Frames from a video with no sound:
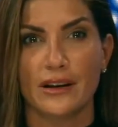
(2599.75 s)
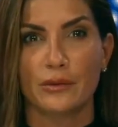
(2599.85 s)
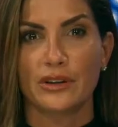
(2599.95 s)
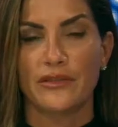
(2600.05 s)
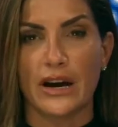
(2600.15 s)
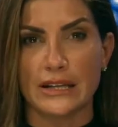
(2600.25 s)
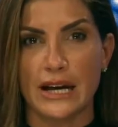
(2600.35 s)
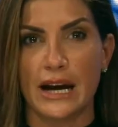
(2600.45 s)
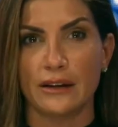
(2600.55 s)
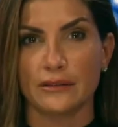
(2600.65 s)
We'll find
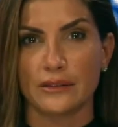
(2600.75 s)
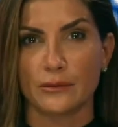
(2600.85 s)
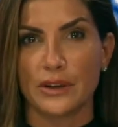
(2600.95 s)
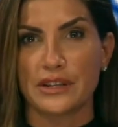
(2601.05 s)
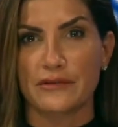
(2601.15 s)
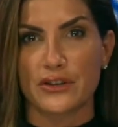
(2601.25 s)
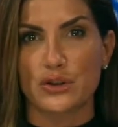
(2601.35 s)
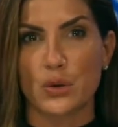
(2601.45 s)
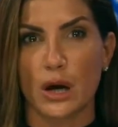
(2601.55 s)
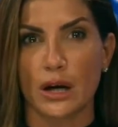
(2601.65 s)
out. One thing for
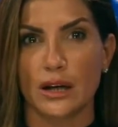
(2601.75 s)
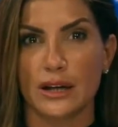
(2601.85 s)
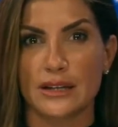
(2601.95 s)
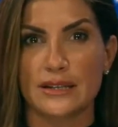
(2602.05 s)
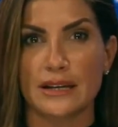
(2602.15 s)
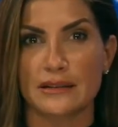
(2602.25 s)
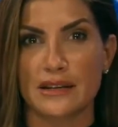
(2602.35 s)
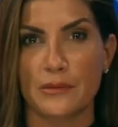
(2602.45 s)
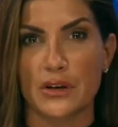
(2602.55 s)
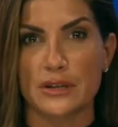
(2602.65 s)
sure sales
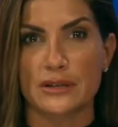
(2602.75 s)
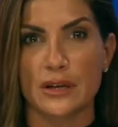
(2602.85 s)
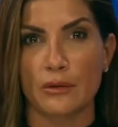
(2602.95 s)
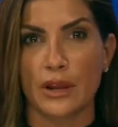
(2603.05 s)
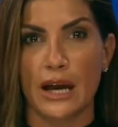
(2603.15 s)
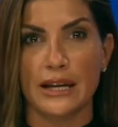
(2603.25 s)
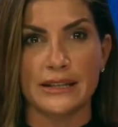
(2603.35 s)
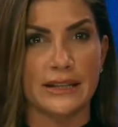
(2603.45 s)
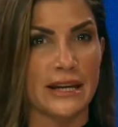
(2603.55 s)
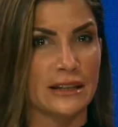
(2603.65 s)
numbers don't lie.
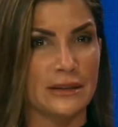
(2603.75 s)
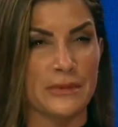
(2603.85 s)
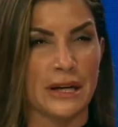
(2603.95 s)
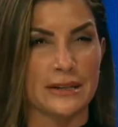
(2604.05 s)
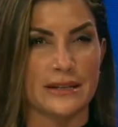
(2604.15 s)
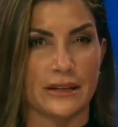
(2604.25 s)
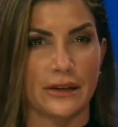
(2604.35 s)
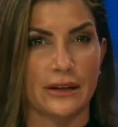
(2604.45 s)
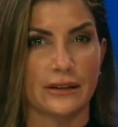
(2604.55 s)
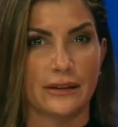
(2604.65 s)
You can't keep that a
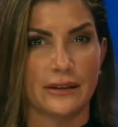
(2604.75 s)
secret.